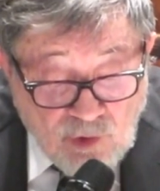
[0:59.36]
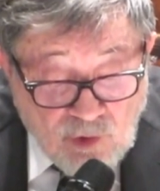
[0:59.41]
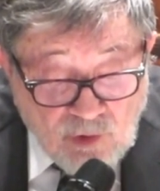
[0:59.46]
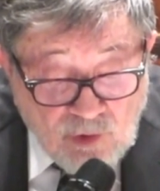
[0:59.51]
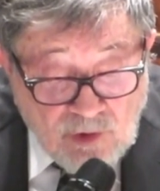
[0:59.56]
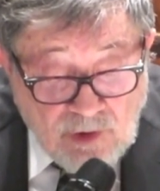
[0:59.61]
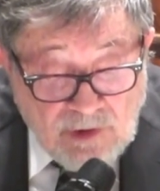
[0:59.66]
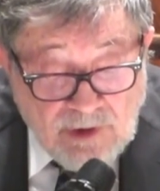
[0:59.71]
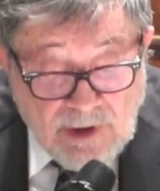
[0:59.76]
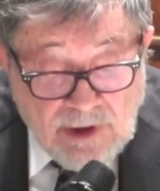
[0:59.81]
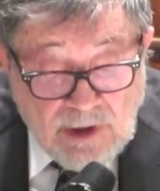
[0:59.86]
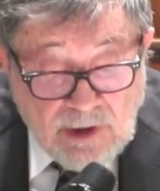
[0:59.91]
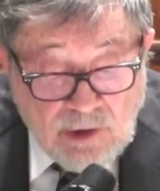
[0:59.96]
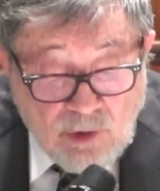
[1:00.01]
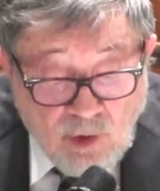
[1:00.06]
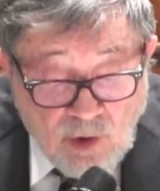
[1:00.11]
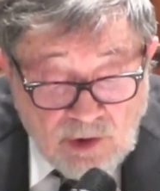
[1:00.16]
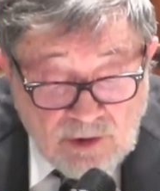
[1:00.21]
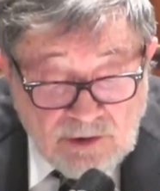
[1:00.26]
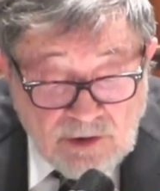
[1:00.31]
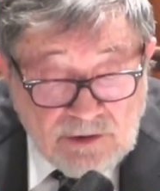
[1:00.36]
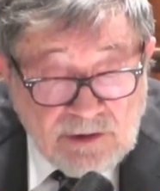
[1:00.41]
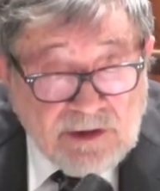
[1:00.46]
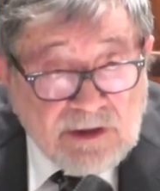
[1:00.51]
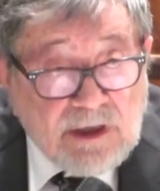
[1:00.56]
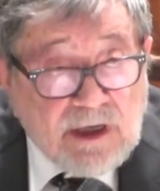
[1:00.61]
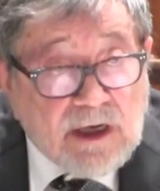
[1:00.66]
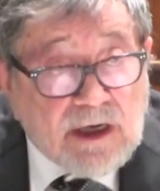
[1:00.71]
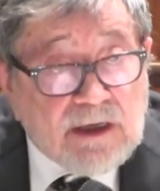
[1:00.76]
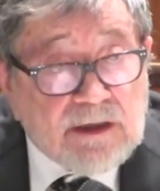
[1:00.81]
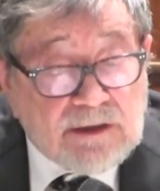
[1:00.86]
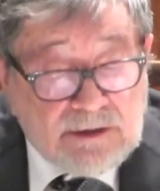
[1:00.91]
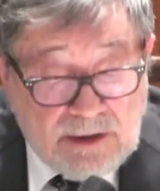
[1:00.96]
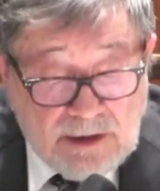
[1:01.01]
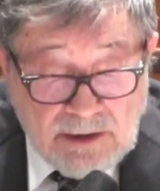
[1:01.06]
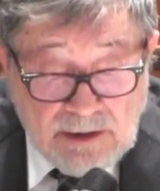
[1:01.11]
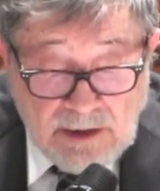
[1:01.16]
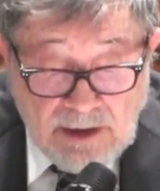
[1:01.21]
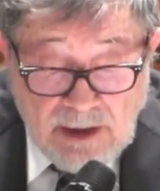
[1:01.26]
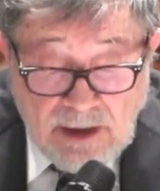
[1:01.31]
join the anointed
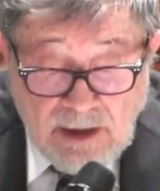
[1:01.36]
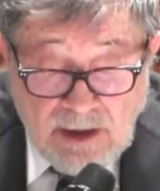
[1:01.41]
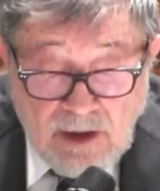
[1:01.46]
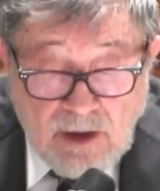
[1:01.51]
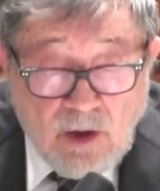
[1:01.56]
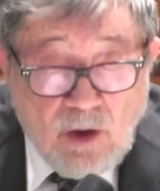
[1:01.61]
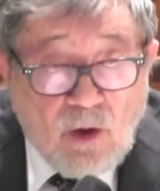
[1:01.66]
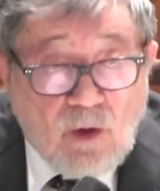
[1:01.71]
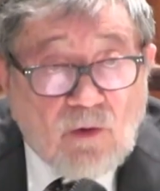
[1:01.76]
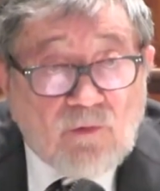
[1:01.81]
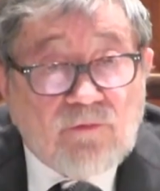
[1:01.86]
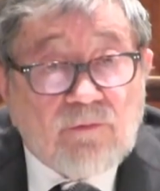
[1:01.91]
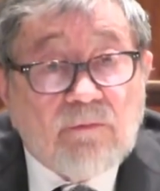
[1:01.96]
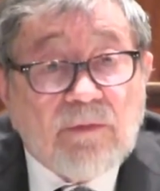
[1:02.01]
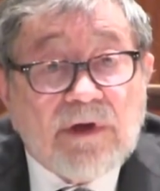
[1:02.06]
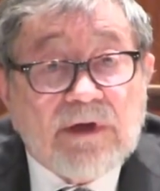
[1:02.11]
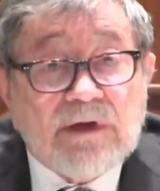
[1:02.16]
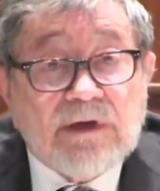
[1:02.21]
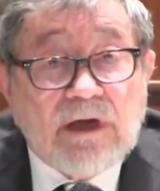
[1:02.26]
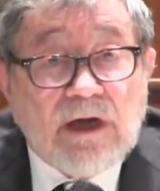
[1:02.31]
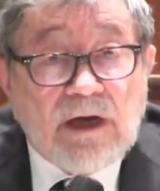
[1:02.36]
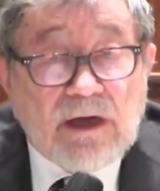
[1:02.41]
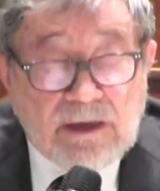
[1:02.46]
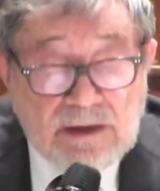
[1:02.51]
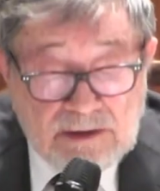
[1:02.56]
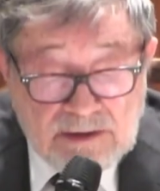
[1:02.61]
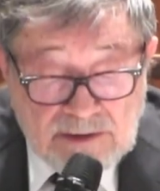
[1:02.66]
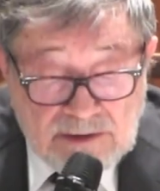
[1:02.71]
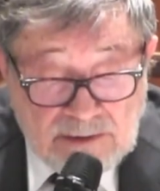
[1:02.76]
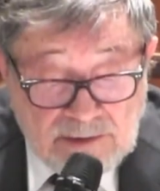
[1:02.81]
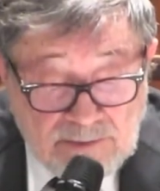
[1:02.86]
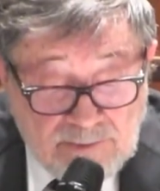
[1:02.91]
guardian of mankind.